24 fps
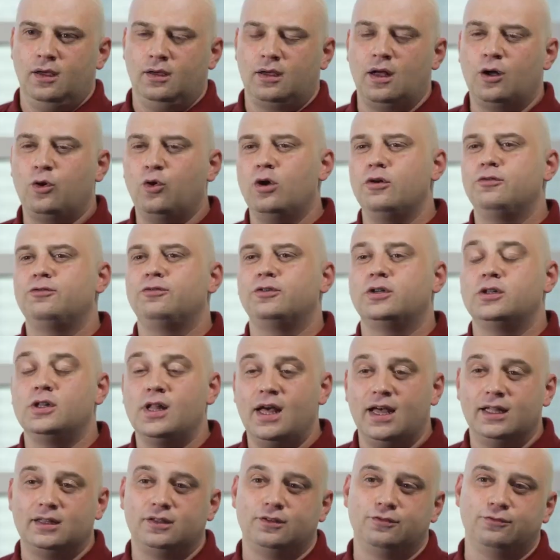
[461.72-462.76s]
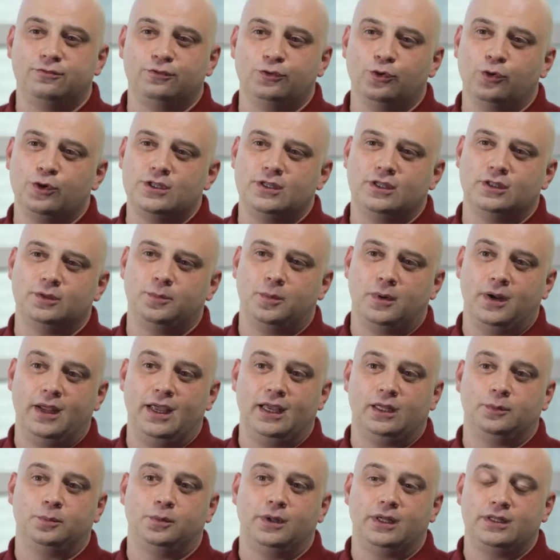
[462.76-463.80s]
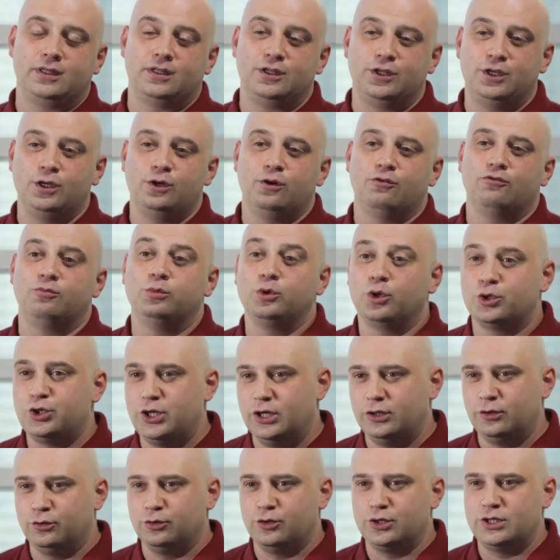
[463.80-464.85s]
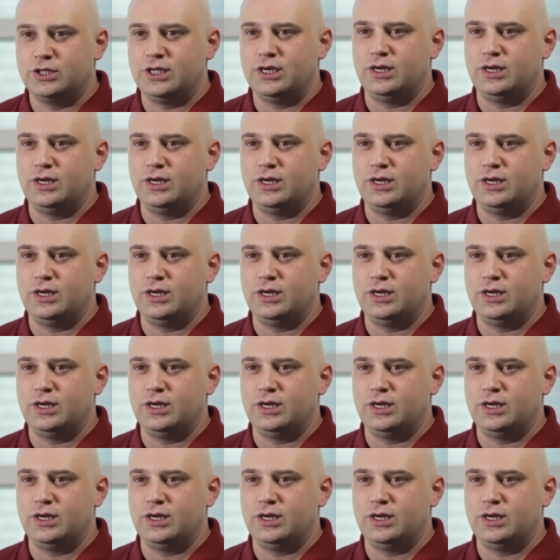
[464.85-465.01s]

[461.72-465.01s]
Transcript: How is platinhero contributing to the blockchain